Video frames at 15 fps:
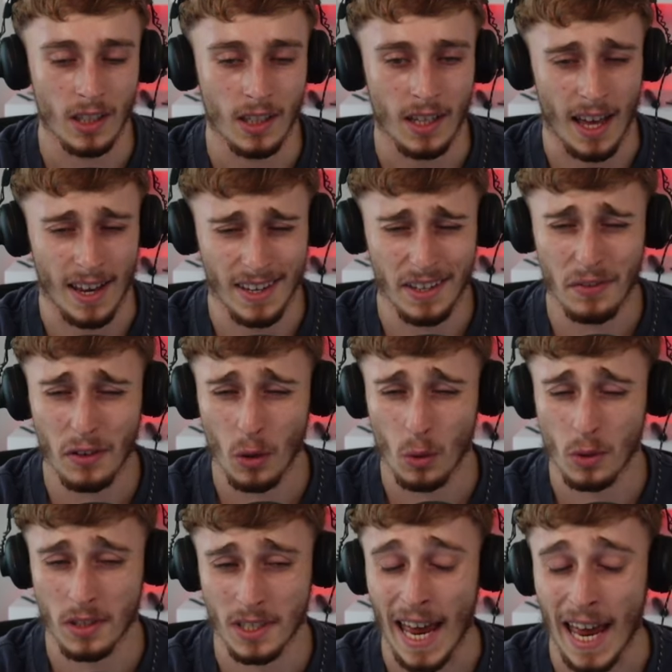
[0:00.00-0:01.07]
and this video is
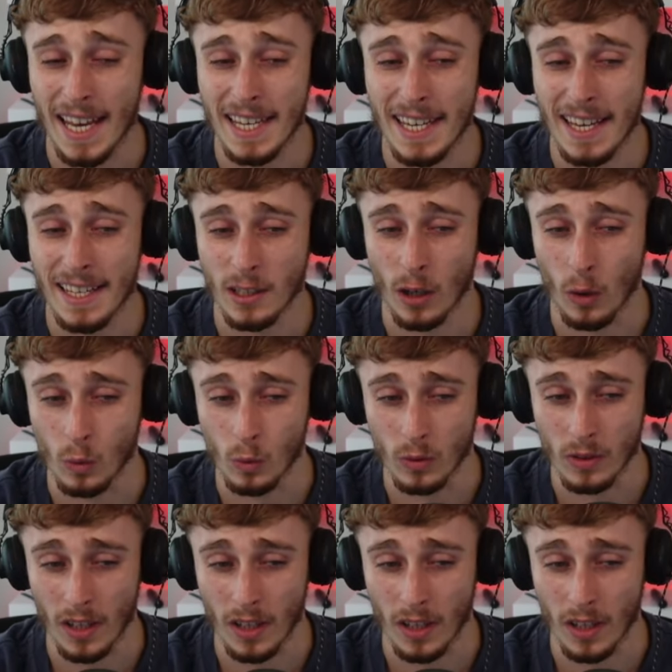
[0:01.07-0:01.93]
10 years old.